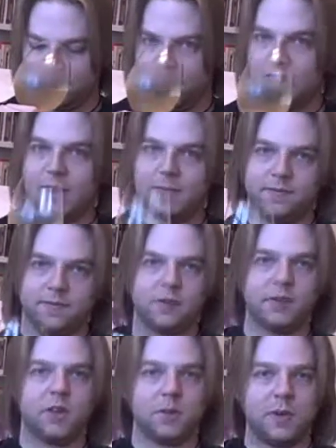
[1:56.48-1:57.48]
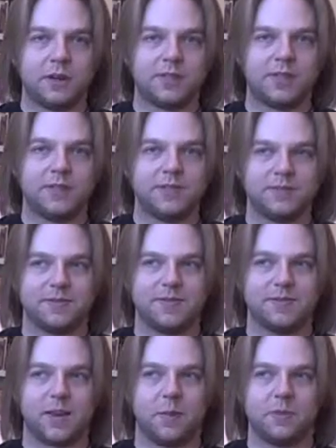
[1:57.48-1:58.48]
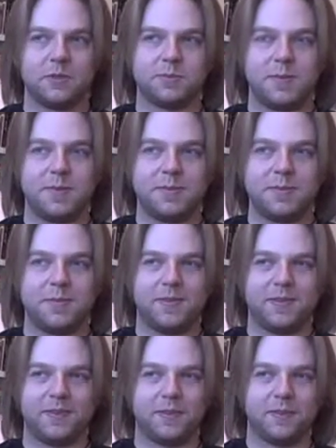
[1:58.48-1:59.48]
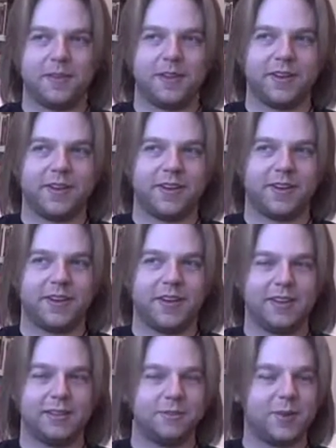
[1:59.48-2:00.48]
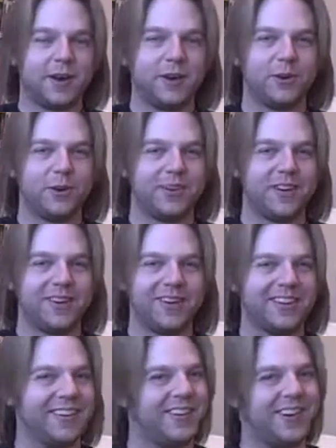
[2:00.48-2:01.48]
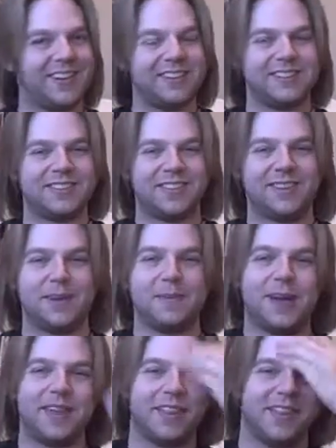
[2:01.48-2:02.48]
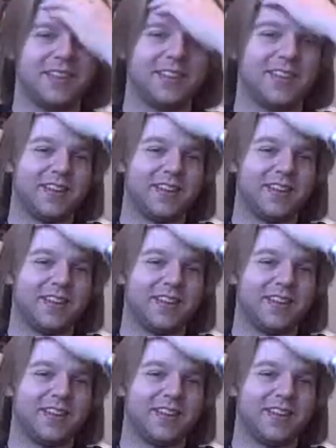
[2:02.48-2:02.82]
Yeah, a little musky. Almost maybe a little bit of a hint of body odor there. Not necessarily a bad thing.